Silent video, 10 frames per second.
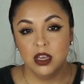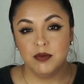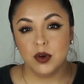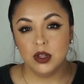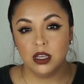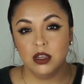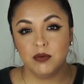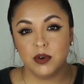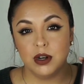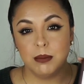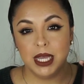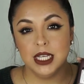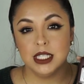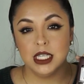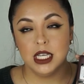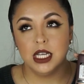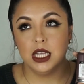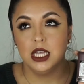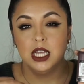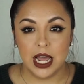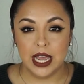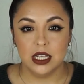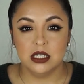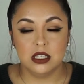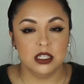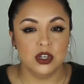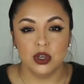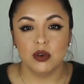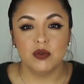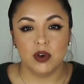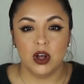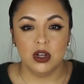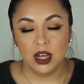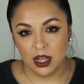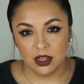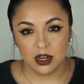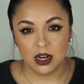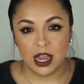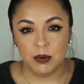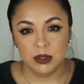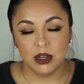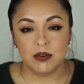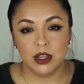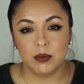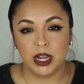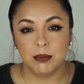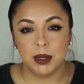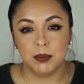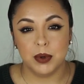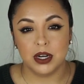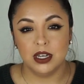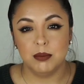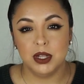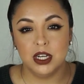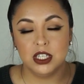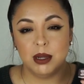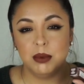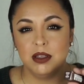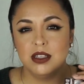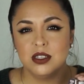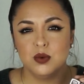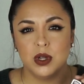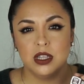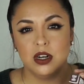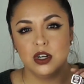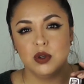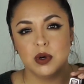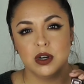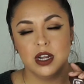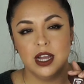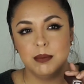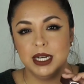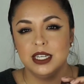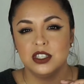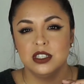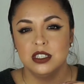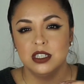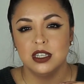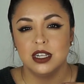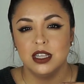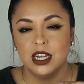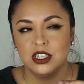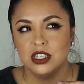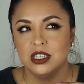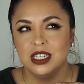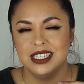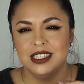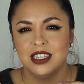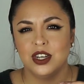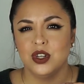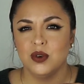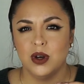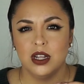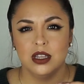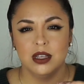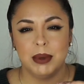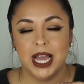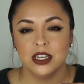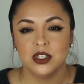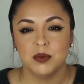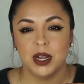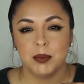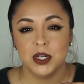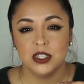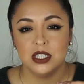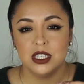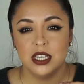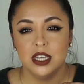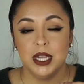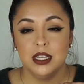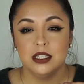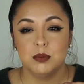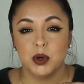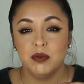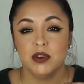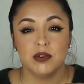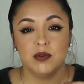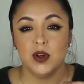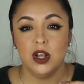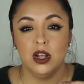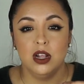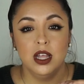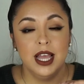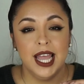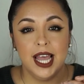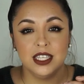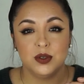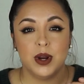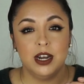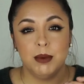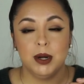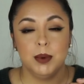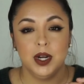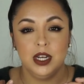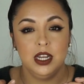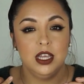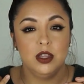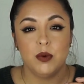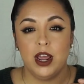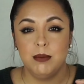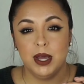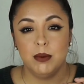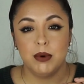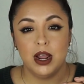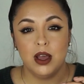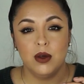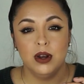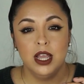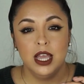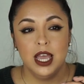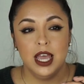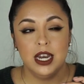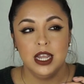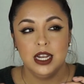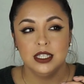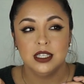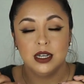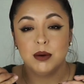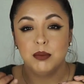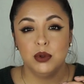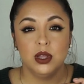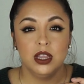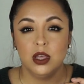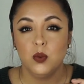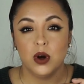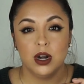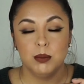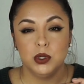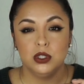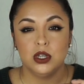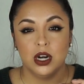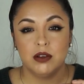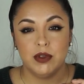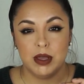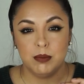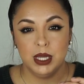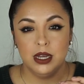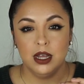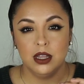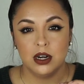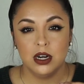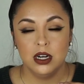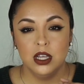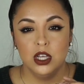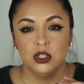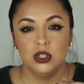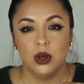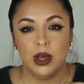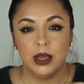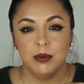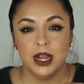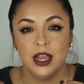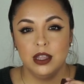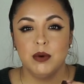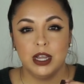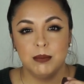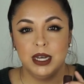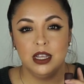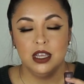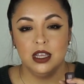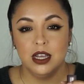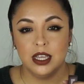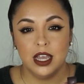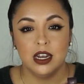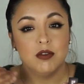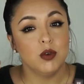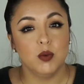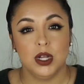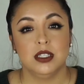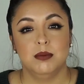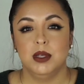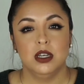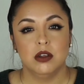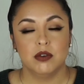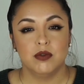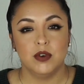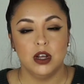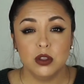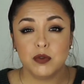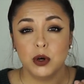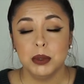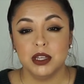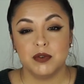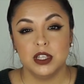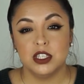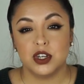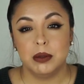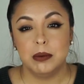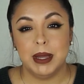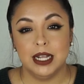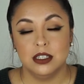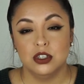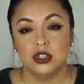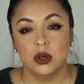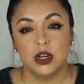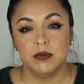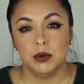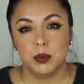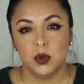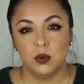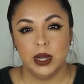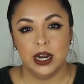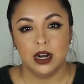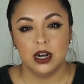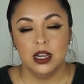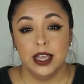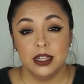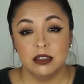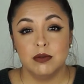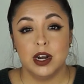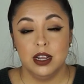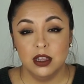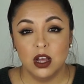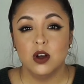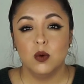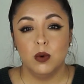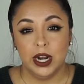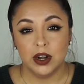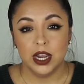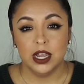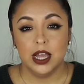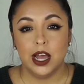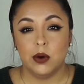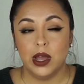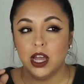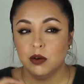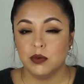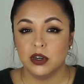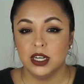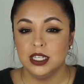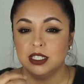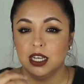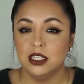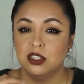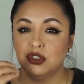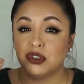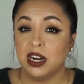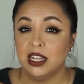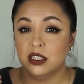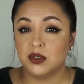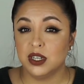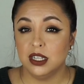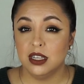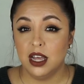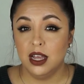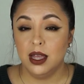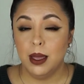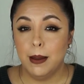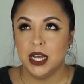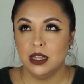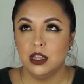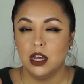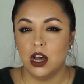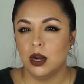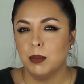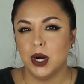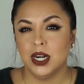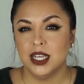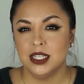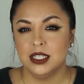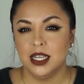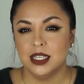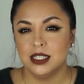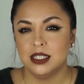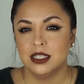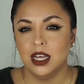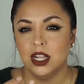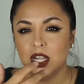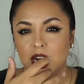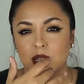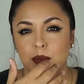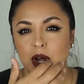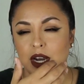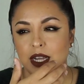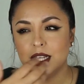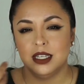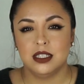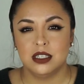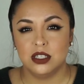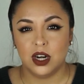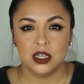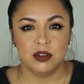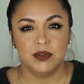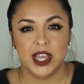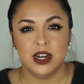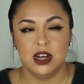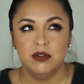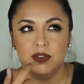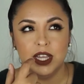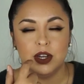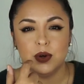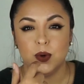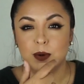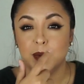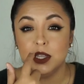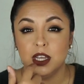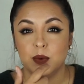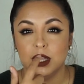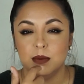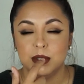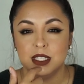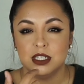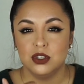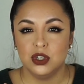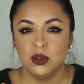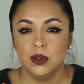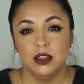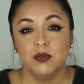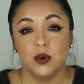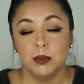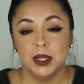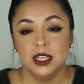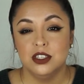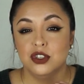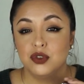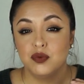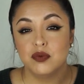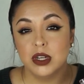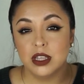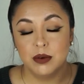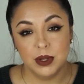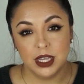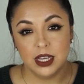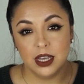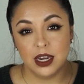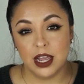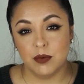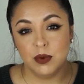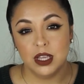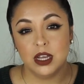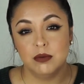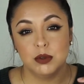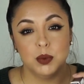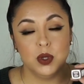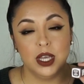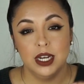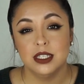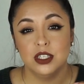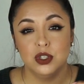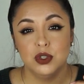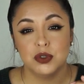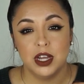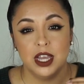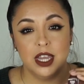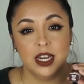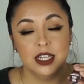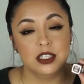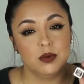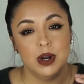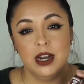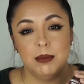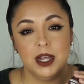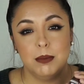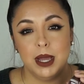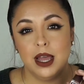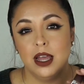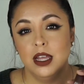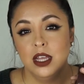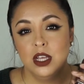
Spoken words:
if you're looking for an amazing, nice new fall color, I would definitely recommend Burgundy Blush. I believe this is one of their newer additions to the collection. It did say new on the packaging when I purchased it. It is perfect for fall. It has the right amount of burgundy, the right amount of brown, and it is a completely wearable dark vampy color. So I would highly recommend it, again, if you want something new for fall. The formula for these creamy mattes is so comfortable to wear. It's very long wearing. However, it does transfer a lot, but the odd part is a lot of the product doesn't start to fade off like your normal liquid lipsticks do. The formula is just really, really good and really comfortable. It isn't too drying. It's the right amount of matte.